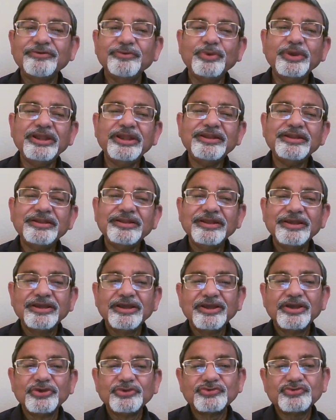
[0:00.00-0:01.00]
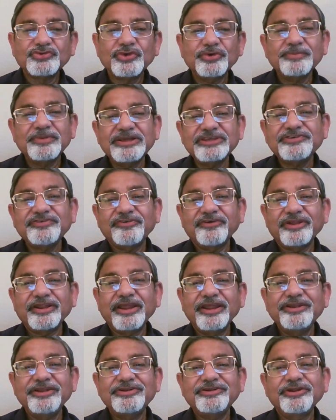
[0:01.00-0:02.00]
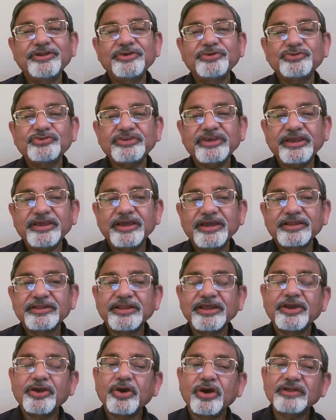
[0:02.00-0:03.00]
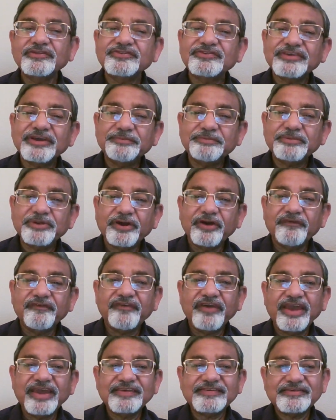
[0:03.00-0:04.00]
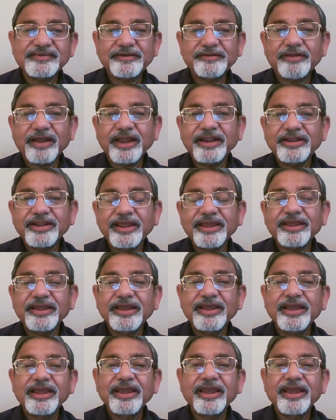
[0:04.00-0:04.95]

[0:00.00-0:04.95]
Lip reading: Well, so much for introducing the concept of essay writing